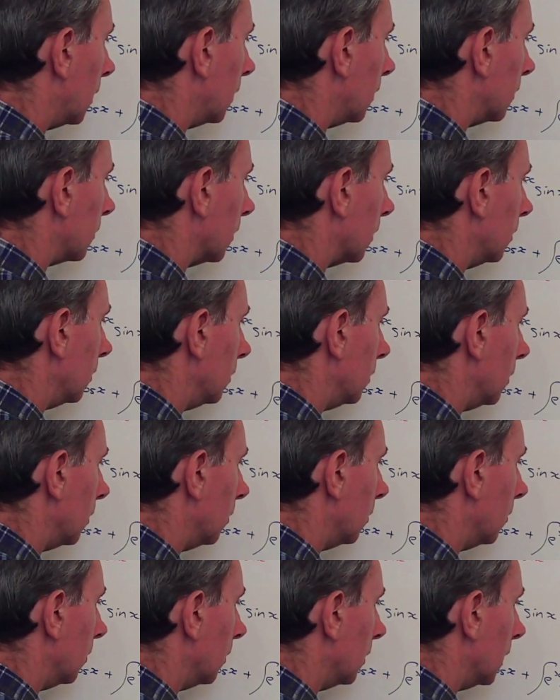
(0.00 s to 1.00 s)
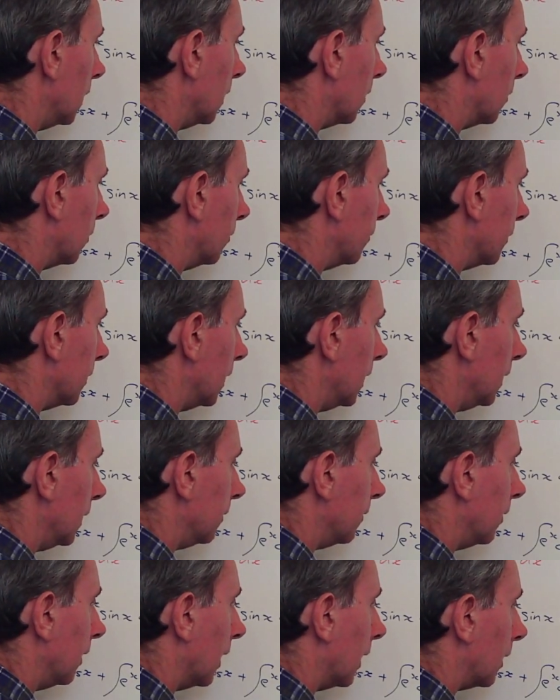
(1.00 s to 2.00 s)
So u equals e
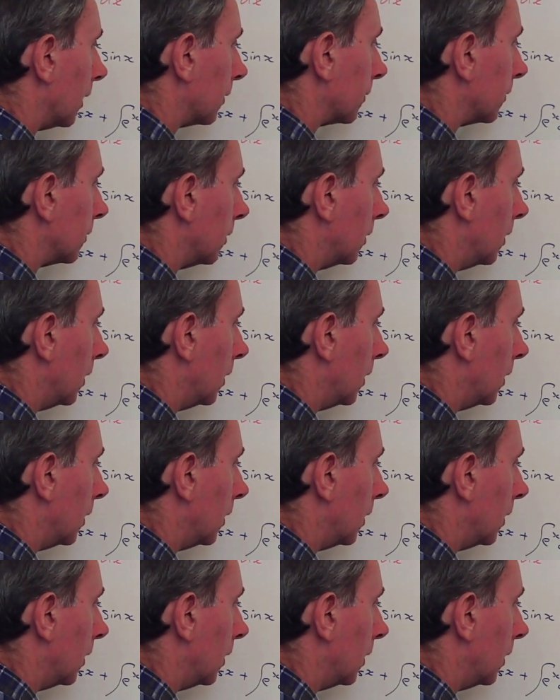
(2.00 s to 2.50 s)
to the x,